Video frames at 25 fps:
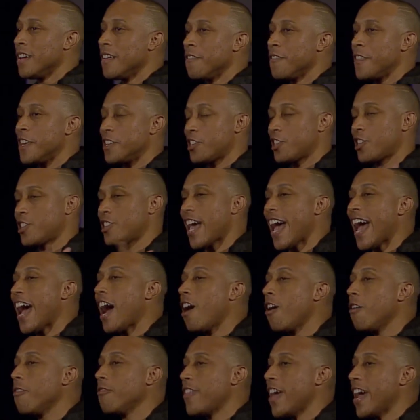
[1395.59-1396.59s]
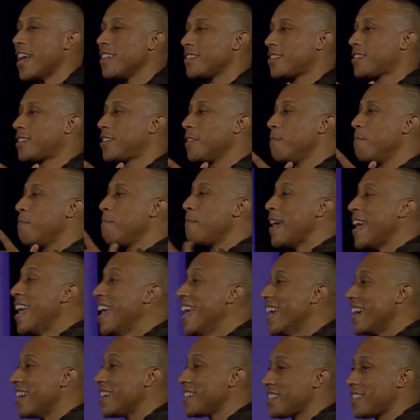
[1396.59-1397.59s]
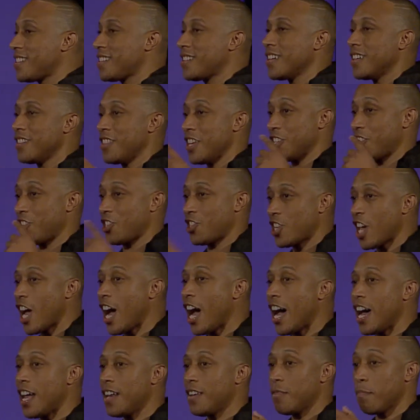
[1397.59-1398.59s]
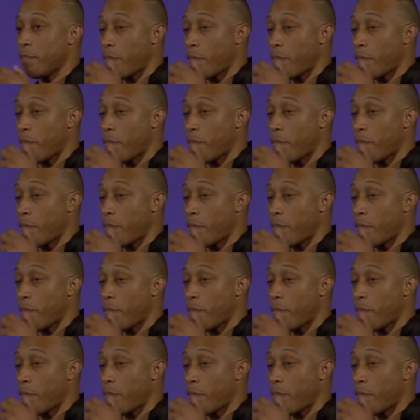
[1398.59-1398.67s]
The sound that Timaeus, the son,